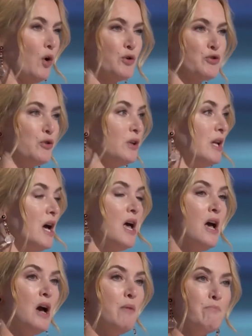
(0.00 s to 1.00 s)
We loved
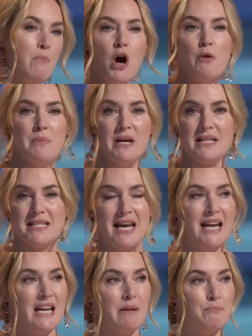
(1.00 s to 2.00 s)
that one, and I heard great
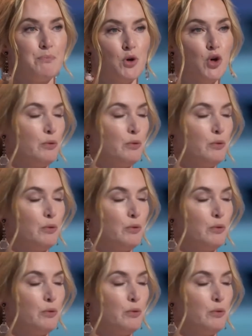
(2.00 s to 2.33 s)
things about it.